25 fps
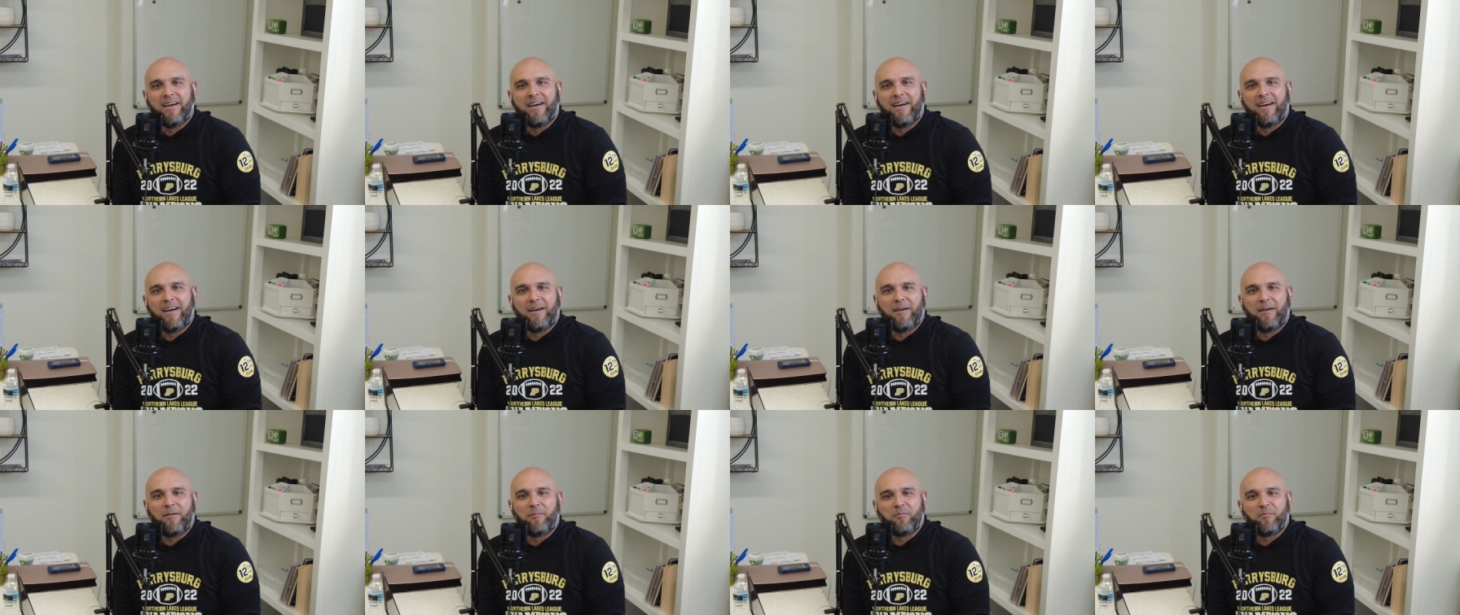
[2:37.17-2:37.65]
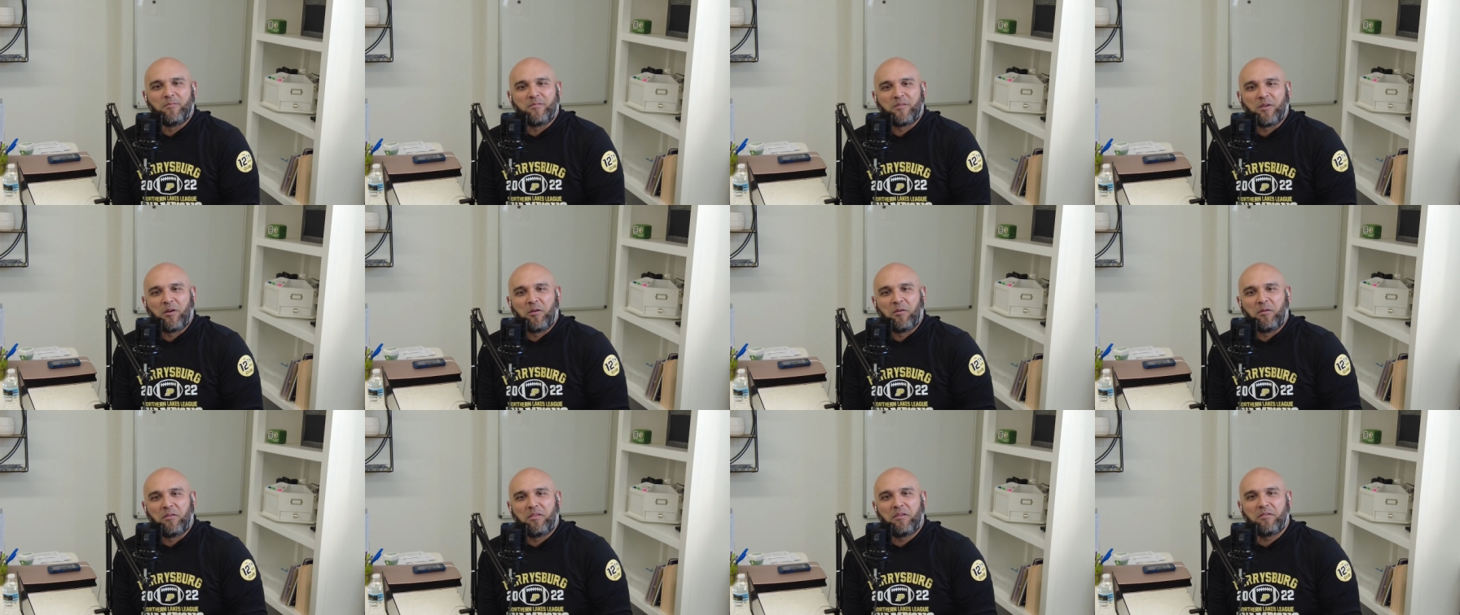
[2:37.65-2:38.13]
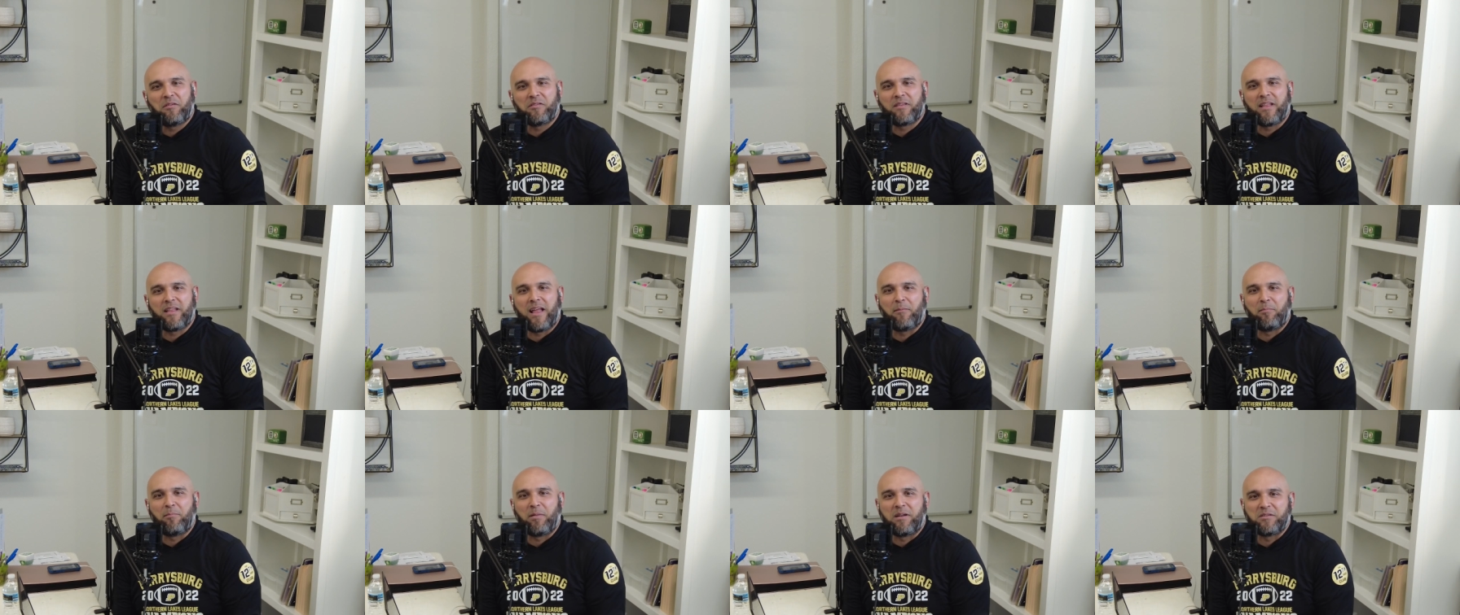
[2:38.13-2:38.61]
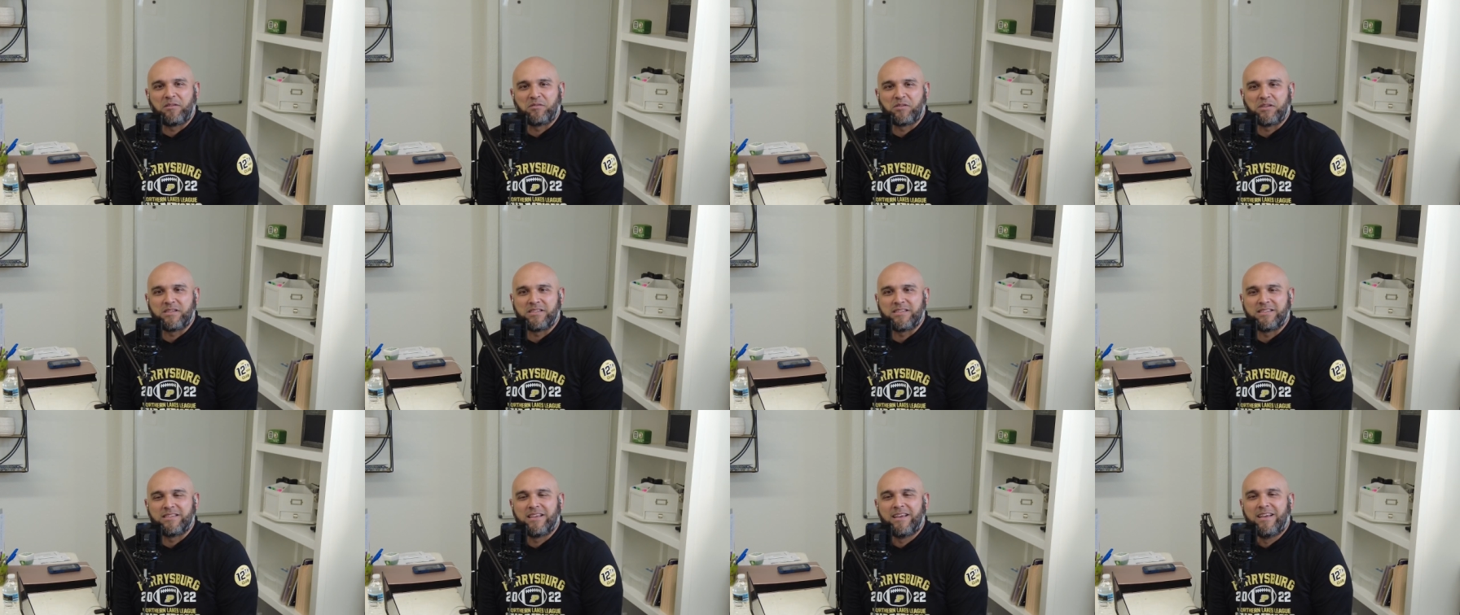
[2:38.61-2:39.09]
Um, so there was a lot of better
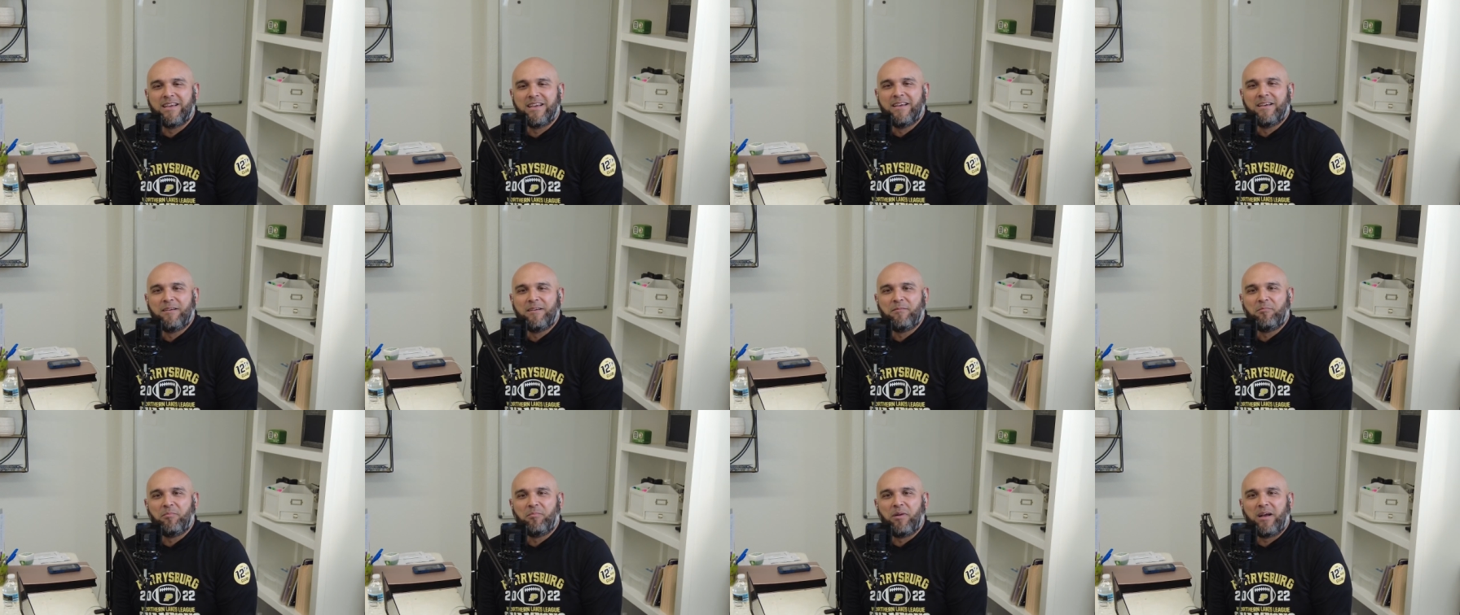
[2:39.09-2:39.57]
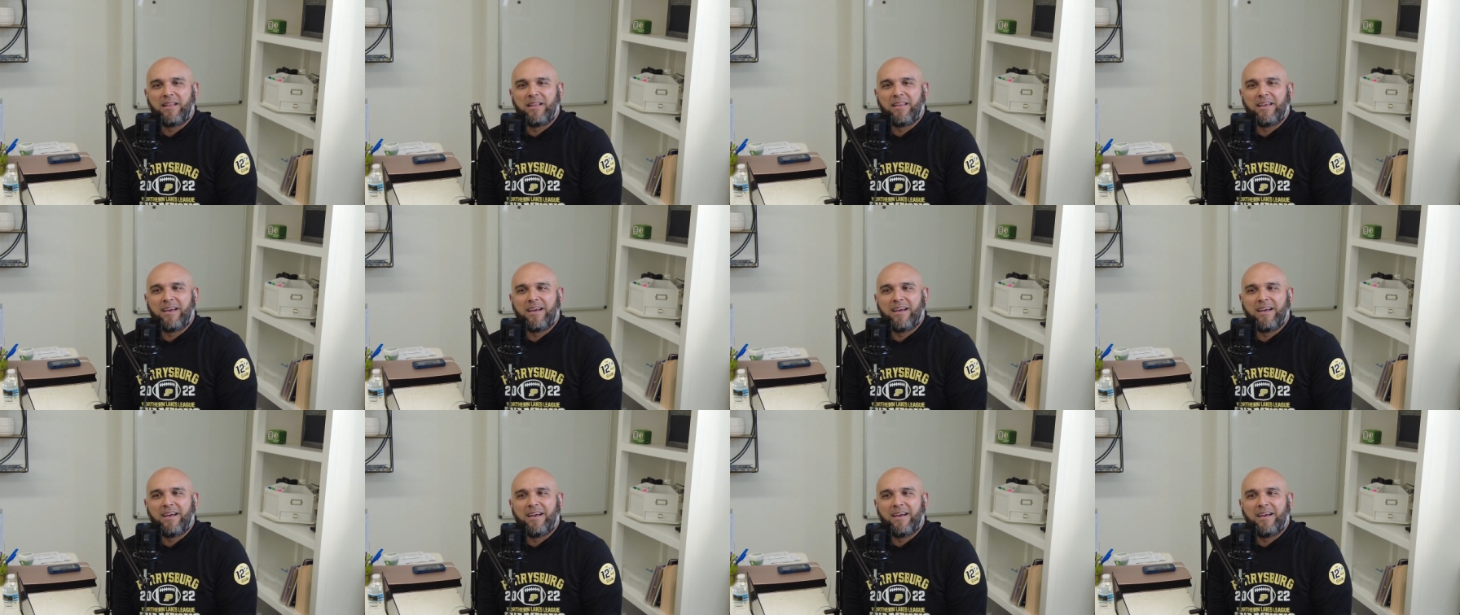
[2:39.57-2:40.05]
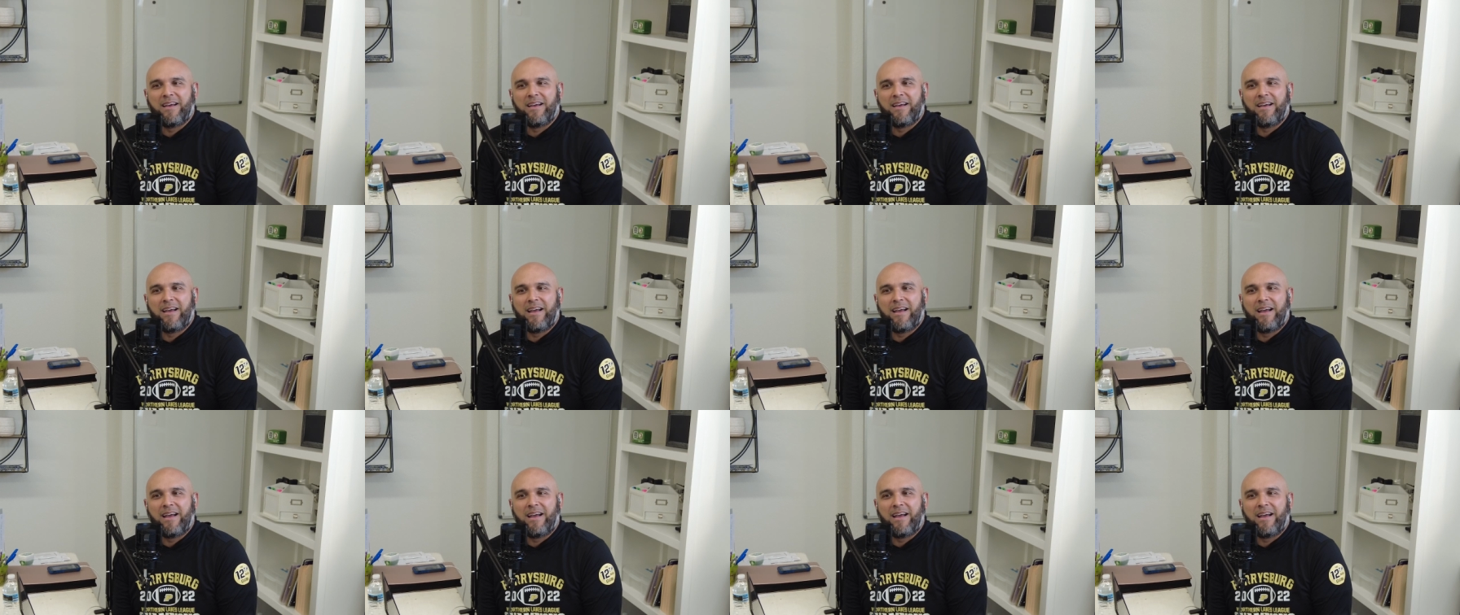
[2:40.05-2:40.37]
choices, but, uh,